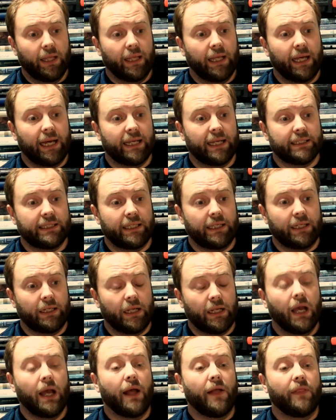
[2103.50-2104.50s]
as in
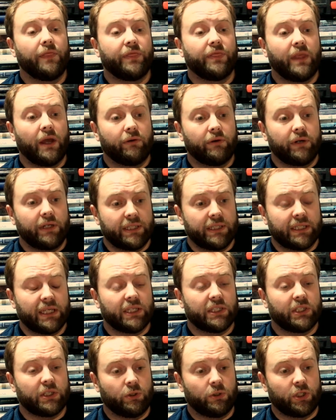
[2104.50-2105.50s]
there is
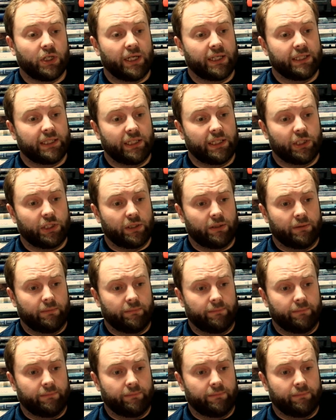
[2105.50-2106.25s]
socialization,